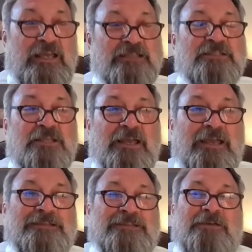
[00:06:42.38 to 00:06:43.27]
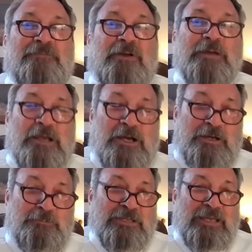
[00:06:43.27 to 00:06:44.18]
it's a very
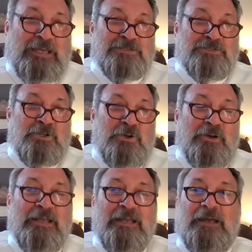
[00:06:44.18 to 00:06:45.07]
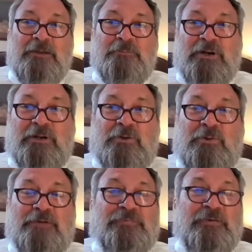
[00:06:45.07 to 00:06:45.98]
complicated story, but
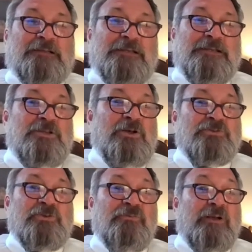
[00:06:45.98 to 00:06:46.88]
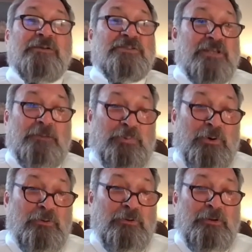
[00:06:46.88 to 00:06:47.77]
quite frankly, it's also very
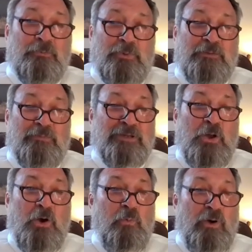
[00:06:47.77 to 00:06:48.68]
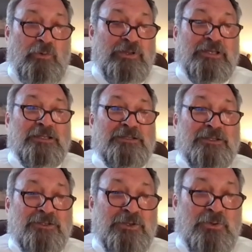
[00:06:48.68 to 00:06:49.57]
simple. We know what we need
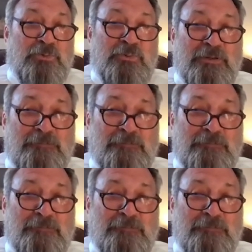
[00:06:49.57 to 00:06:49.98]
to do,